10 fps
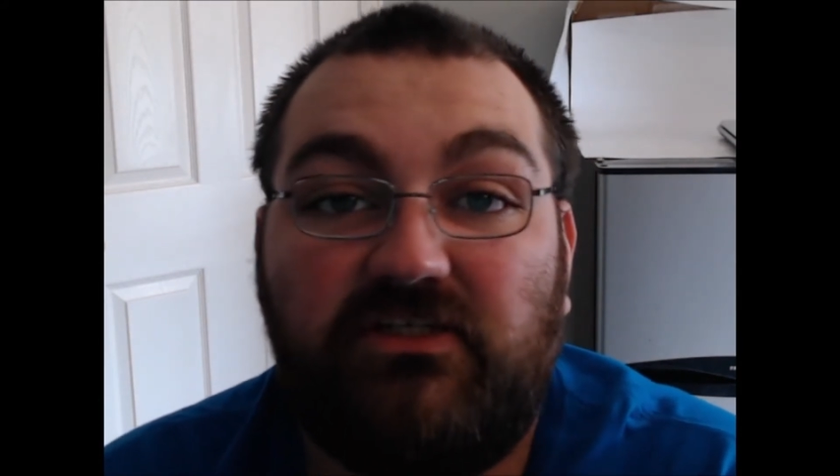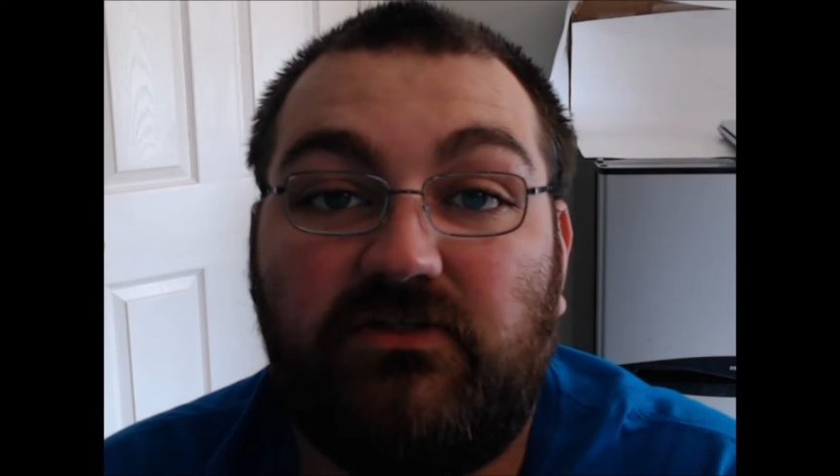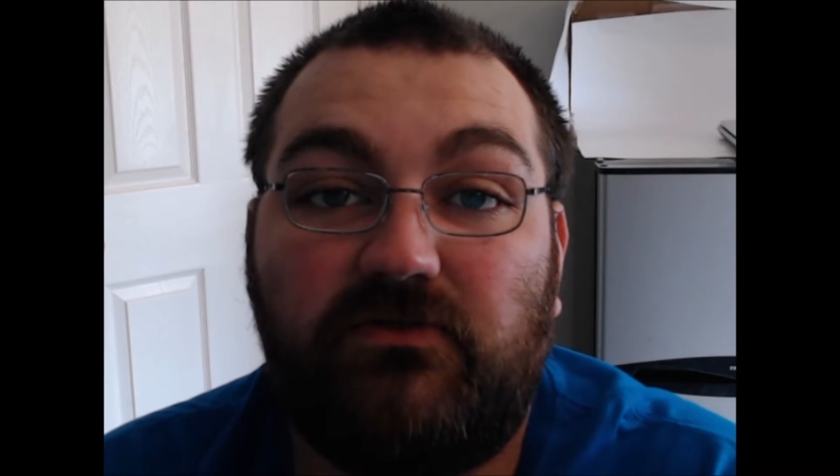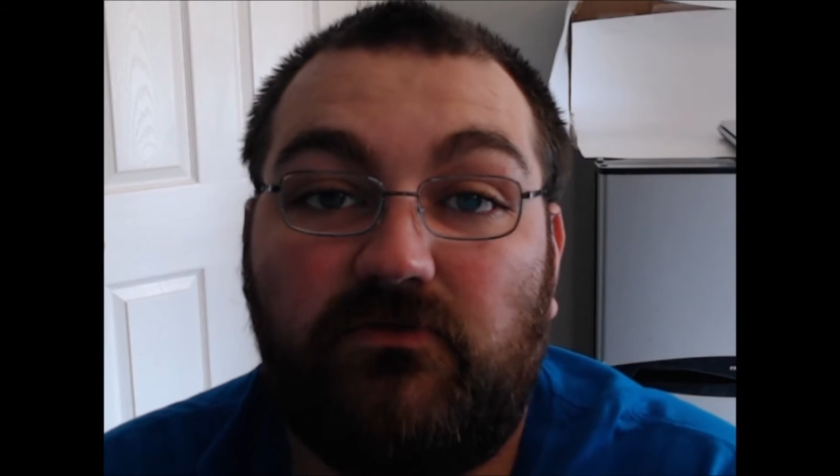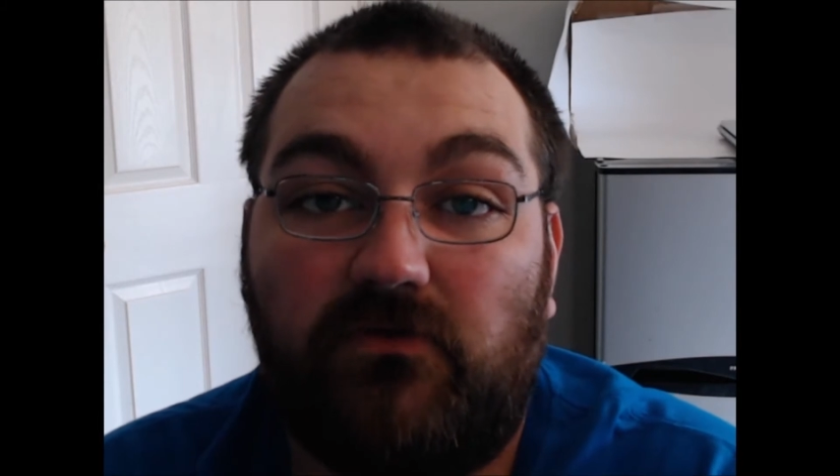
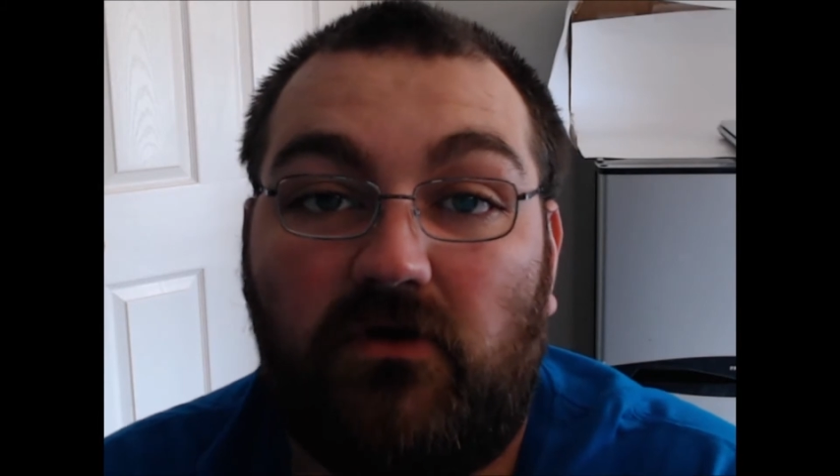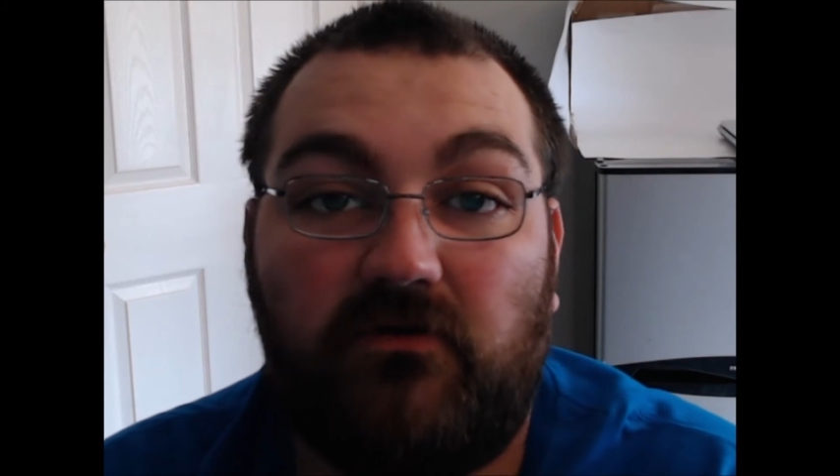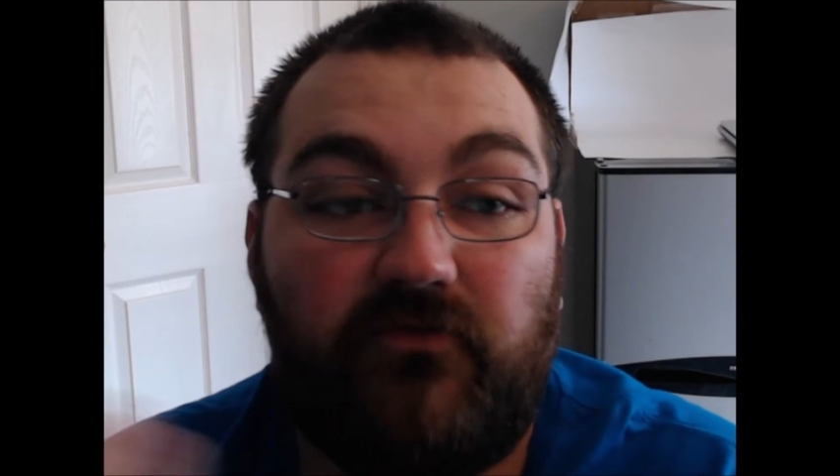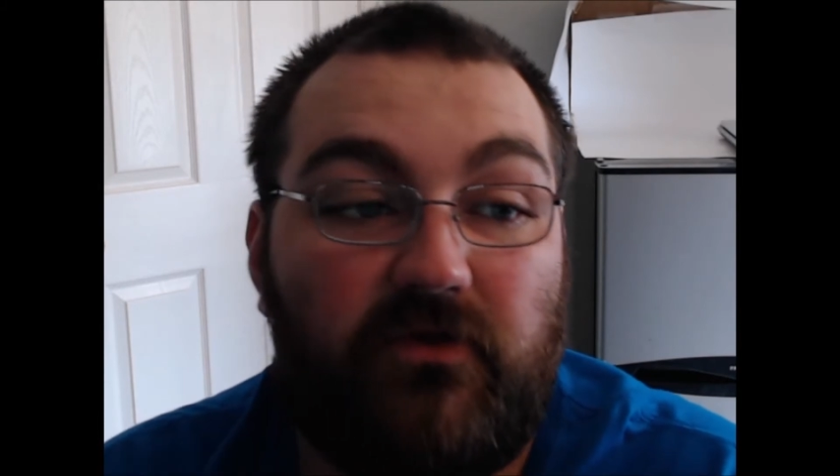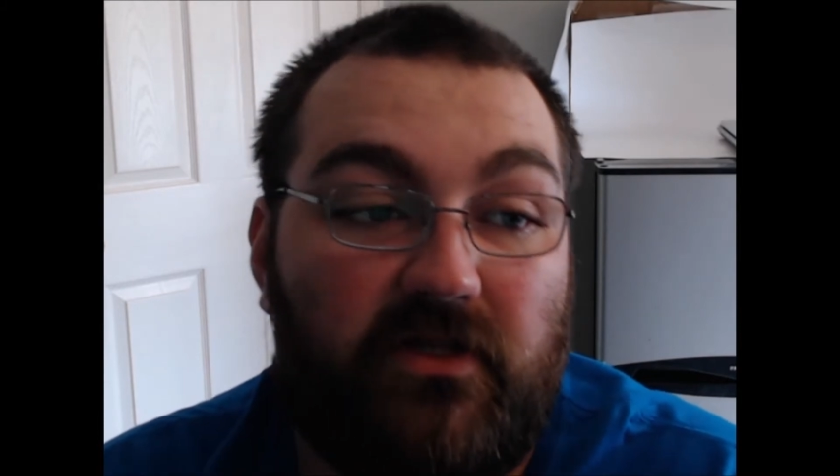to all
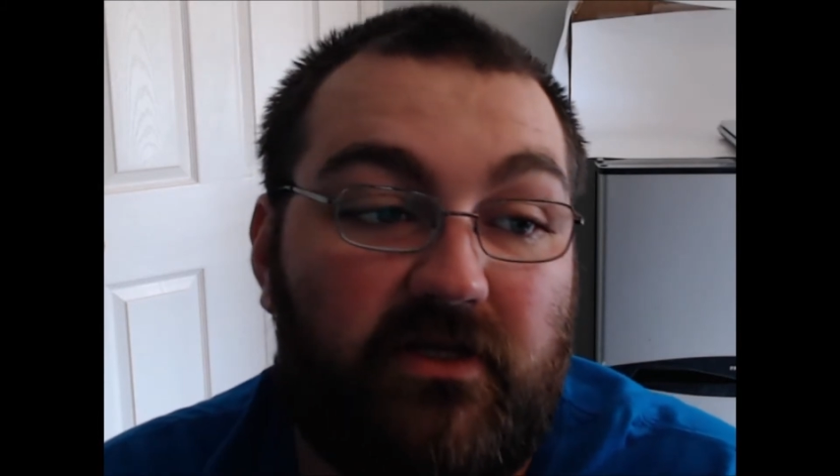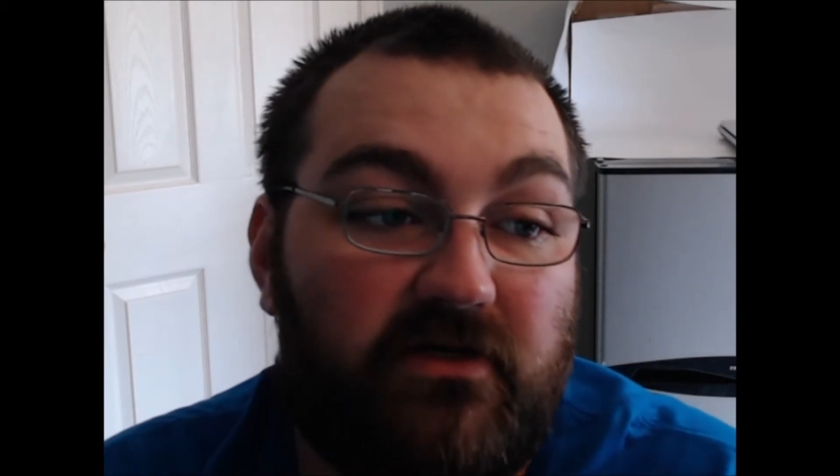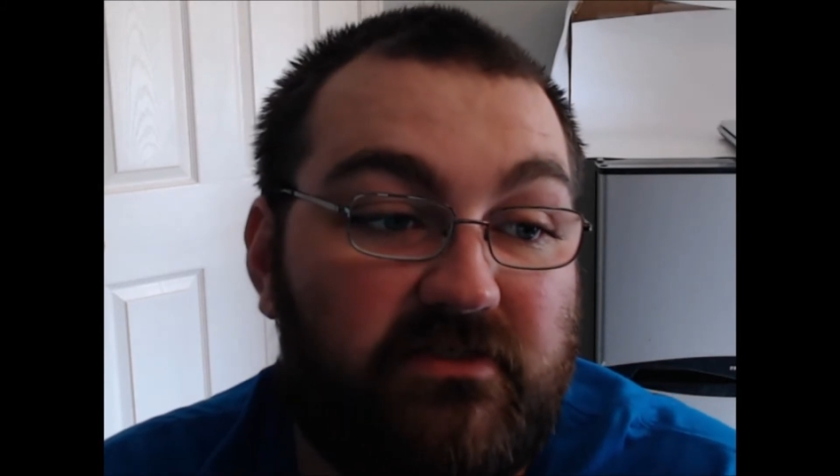of you out there is,